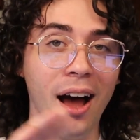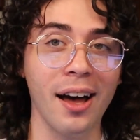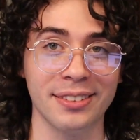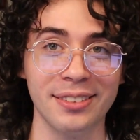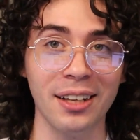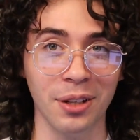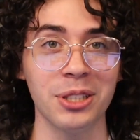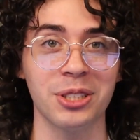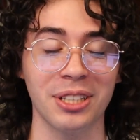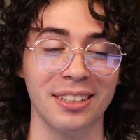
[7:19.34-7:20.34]
a
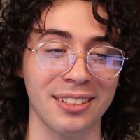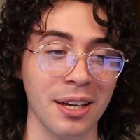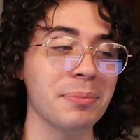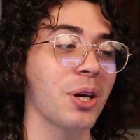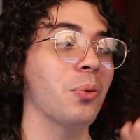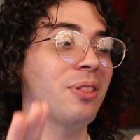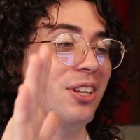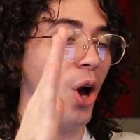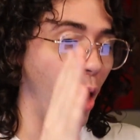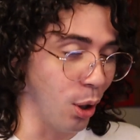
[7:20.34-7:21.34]
launch skin. It comes out with
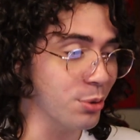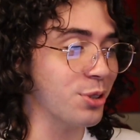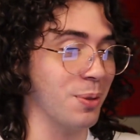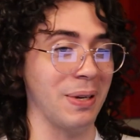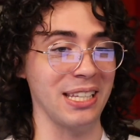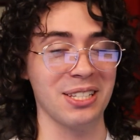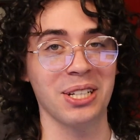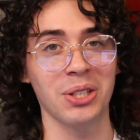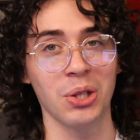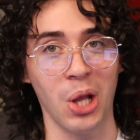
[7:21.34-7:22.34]
an ultimate
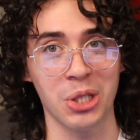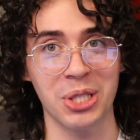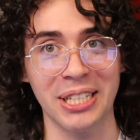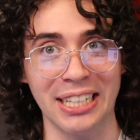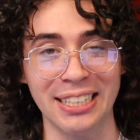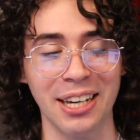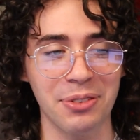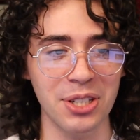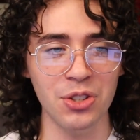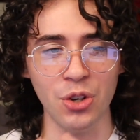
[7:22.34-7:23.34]
launch skin. Now, if
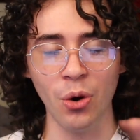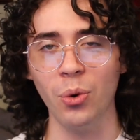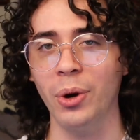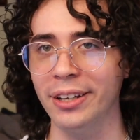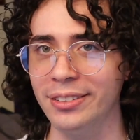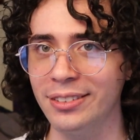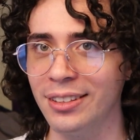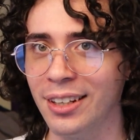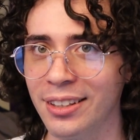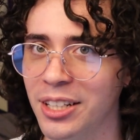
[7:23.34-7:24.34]
you didn't know what
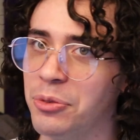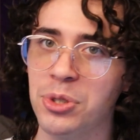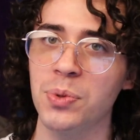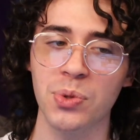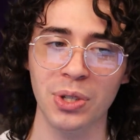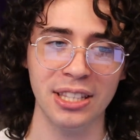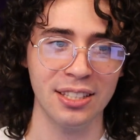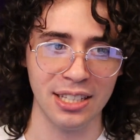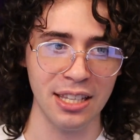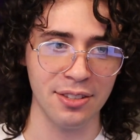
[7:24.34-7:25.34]
the difference between the
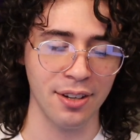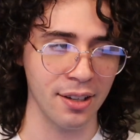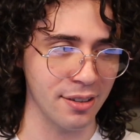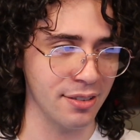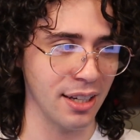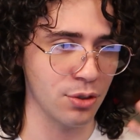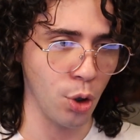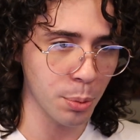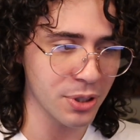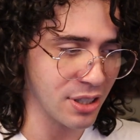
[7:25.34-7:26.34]
skins are, there's like
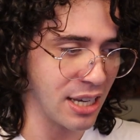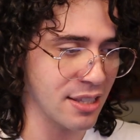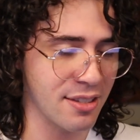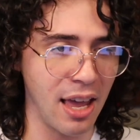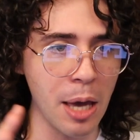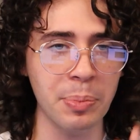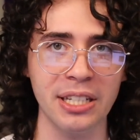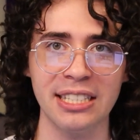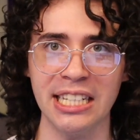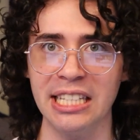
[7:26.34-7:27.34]
normal skins,
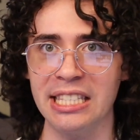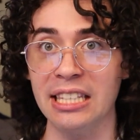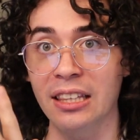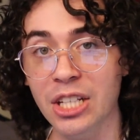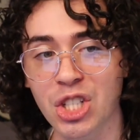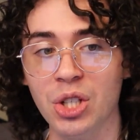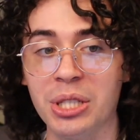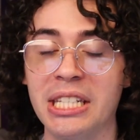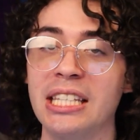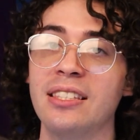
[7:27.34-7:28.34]
epic skins, legendary
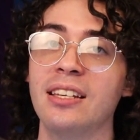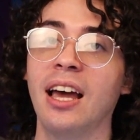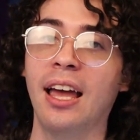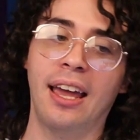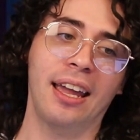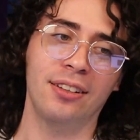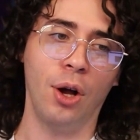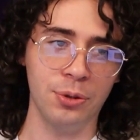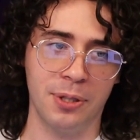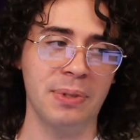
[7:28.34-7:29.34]
skins, and
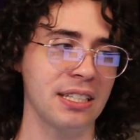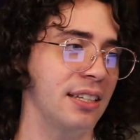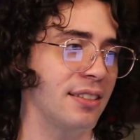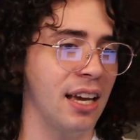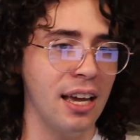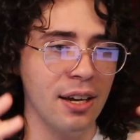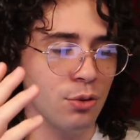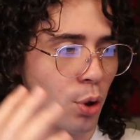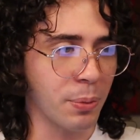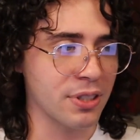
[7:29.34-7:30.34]
ultimate skins.
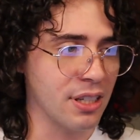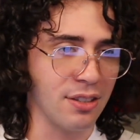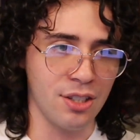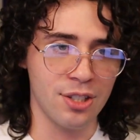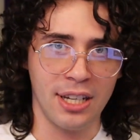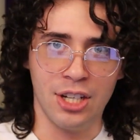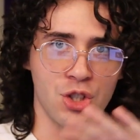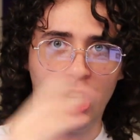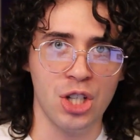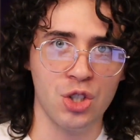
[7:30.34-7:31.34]
Normal skins, they just kind of
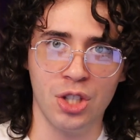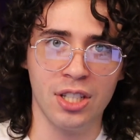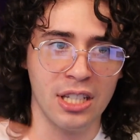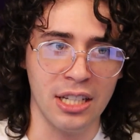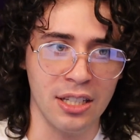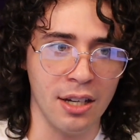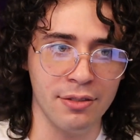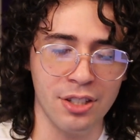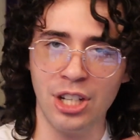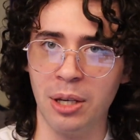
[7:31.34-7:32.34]
change the skin
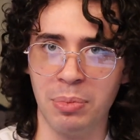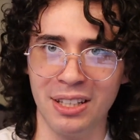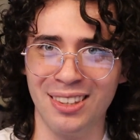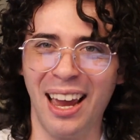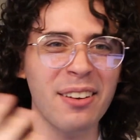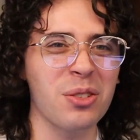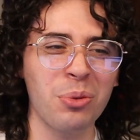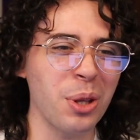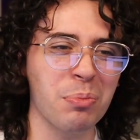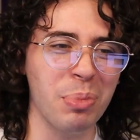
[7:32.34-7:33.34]
of the champion. There hasn't
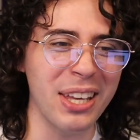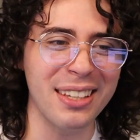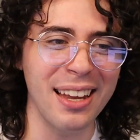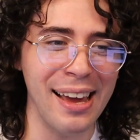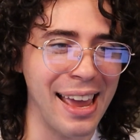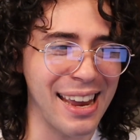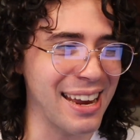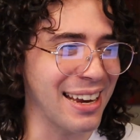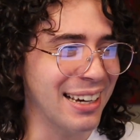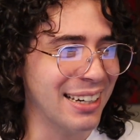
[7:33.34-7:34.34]
really been a